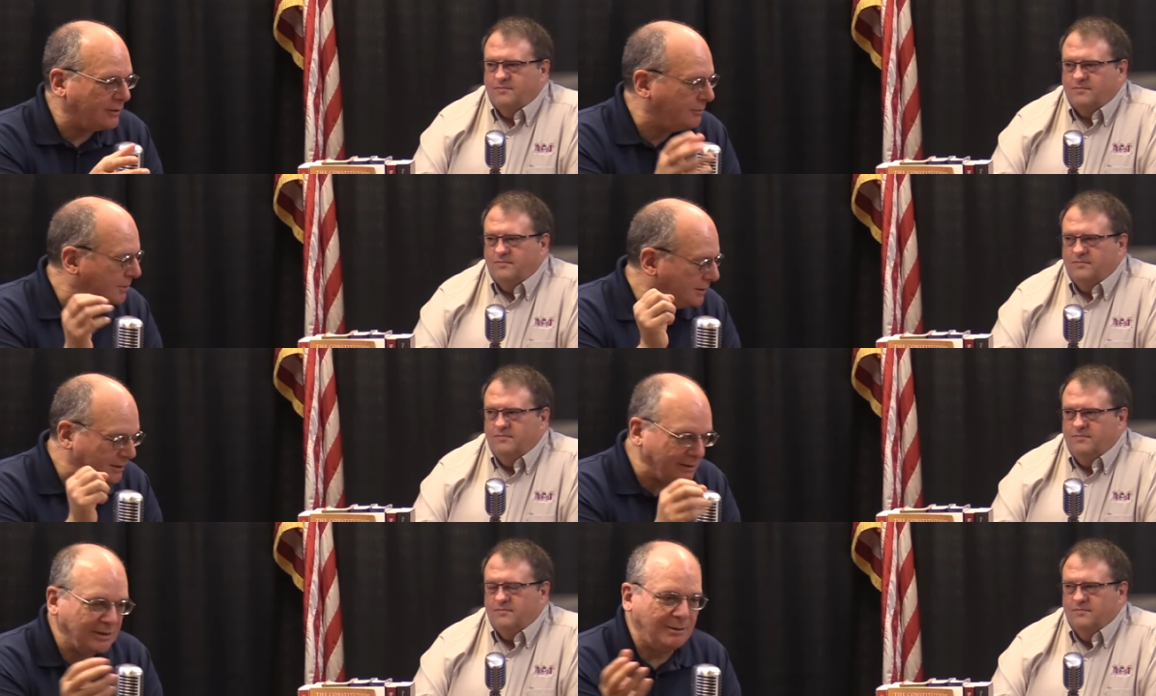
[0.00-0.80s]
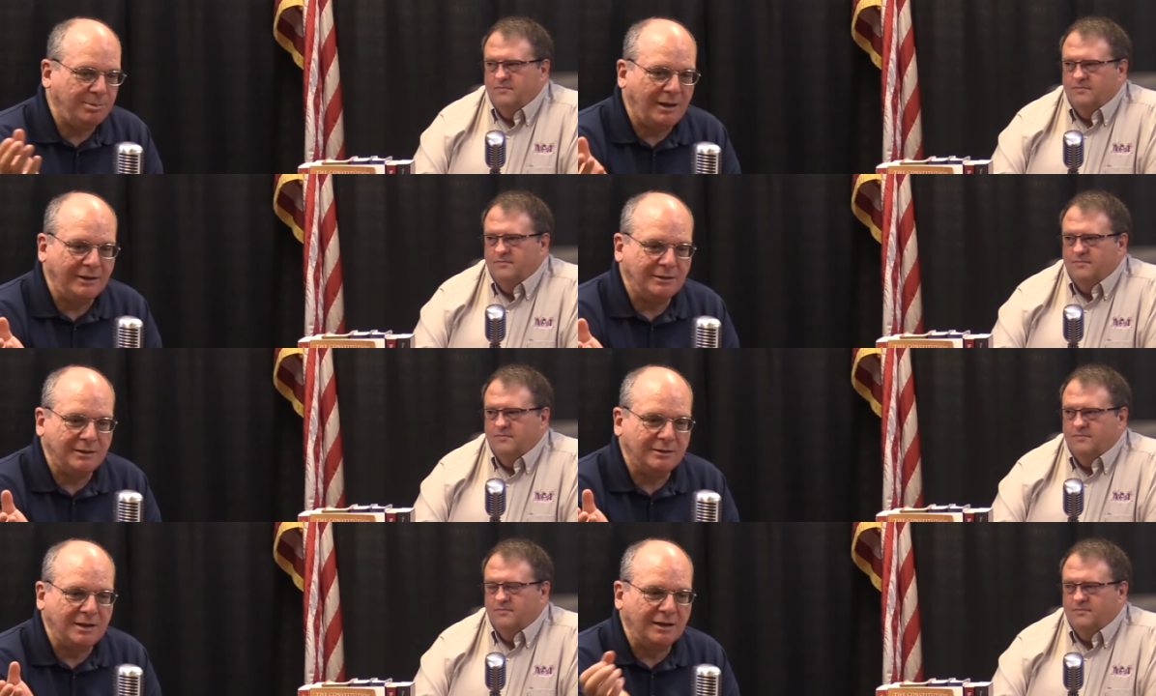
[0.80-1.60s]
Speaker 1: government, doesn't apply to
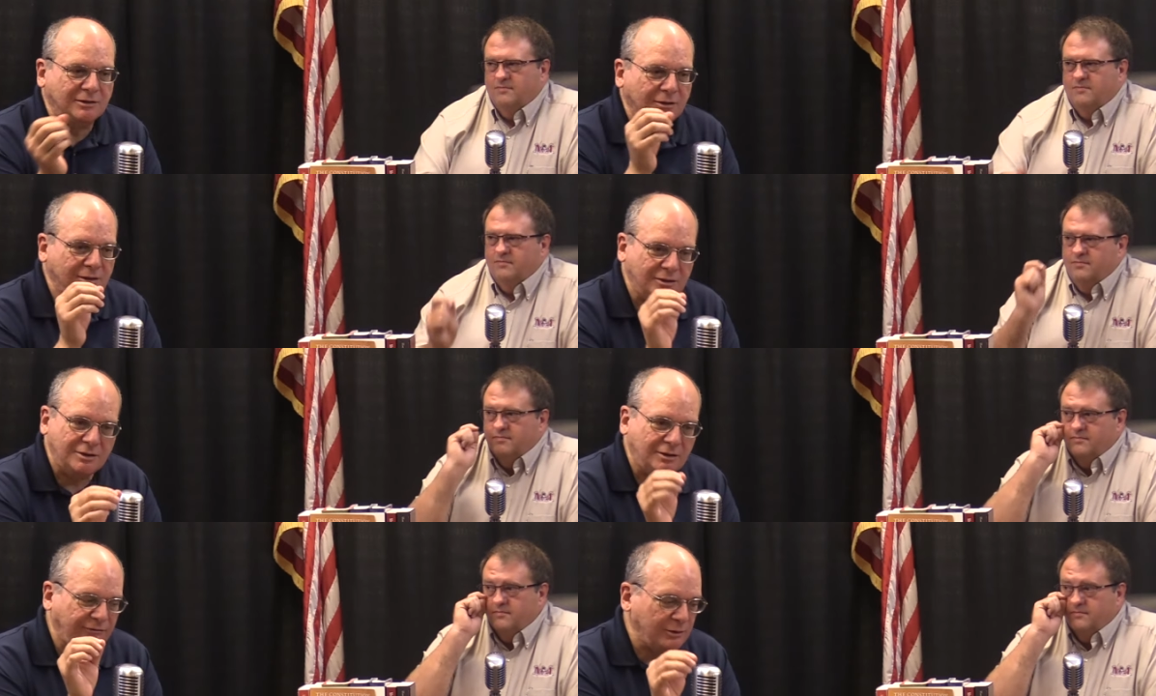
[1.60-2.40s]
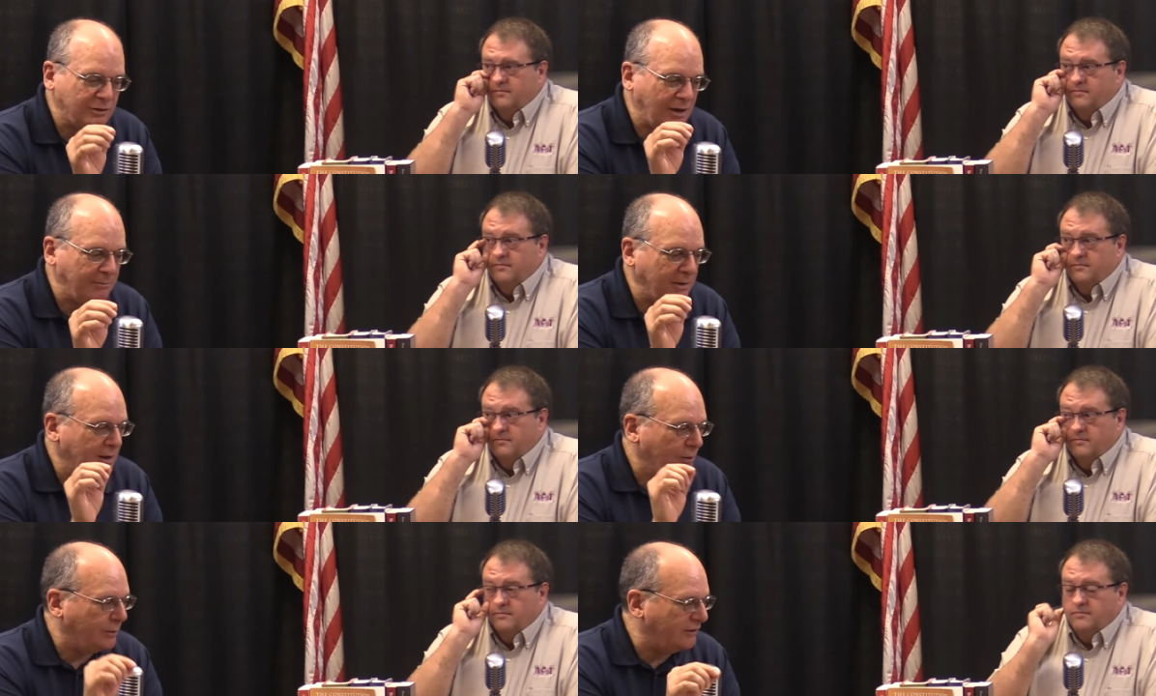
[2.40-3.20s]
the state. So this is the first time
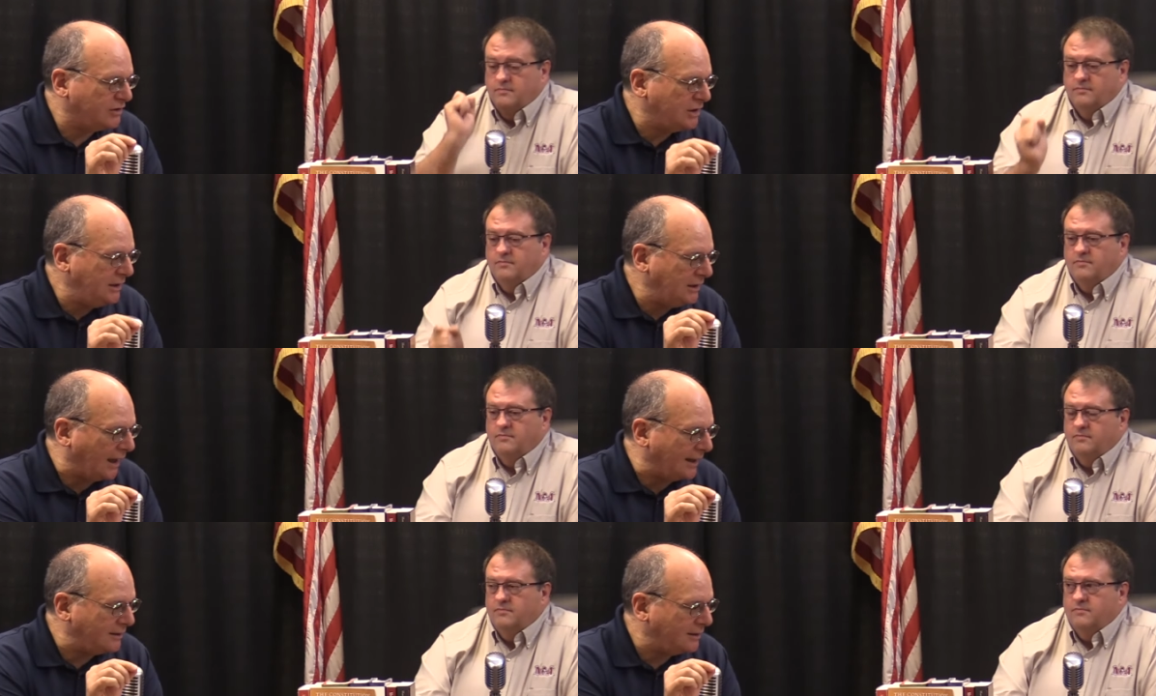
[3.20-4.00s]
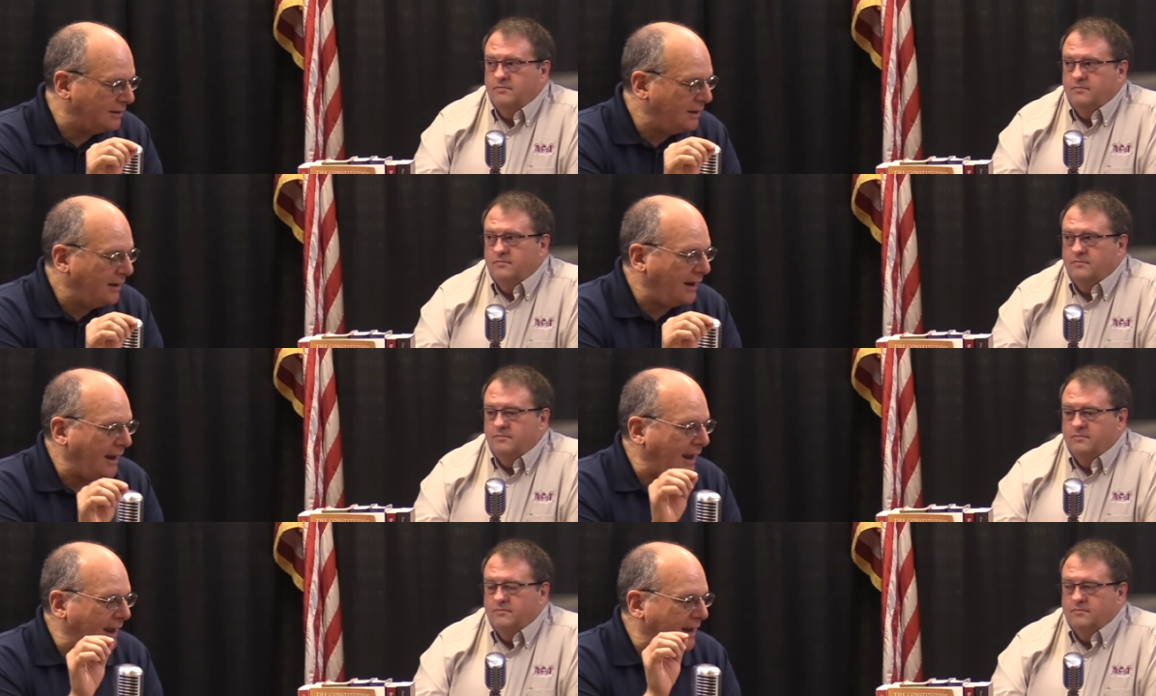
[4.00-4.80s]
we've seen that.
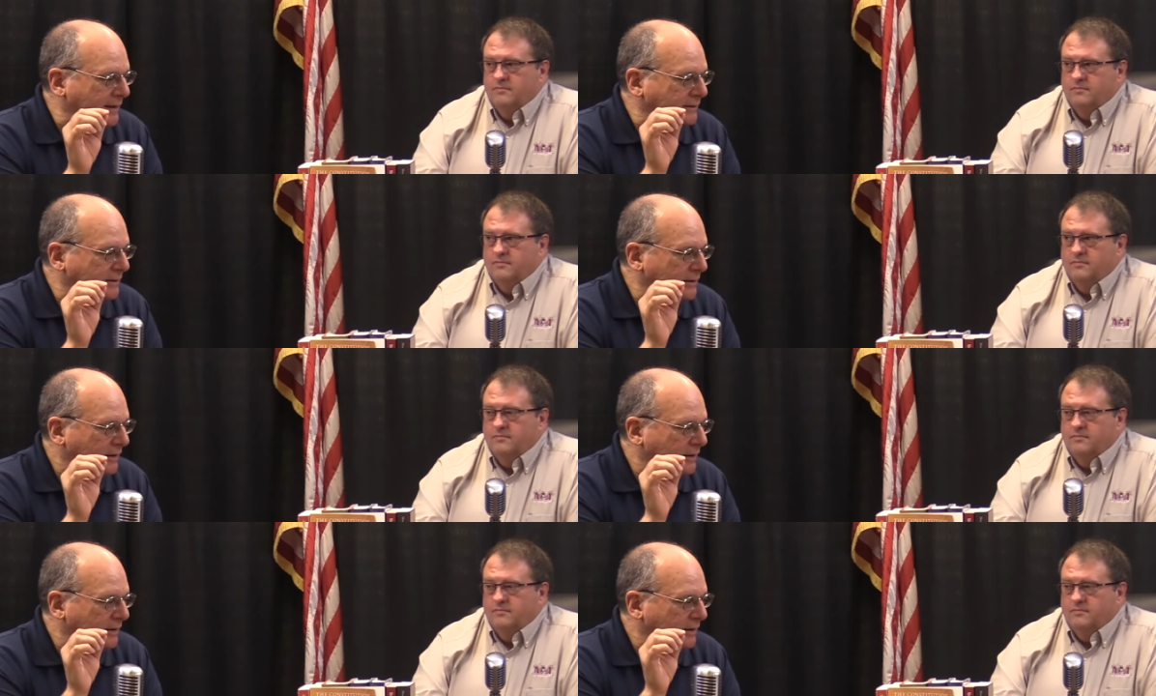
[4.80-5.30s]
And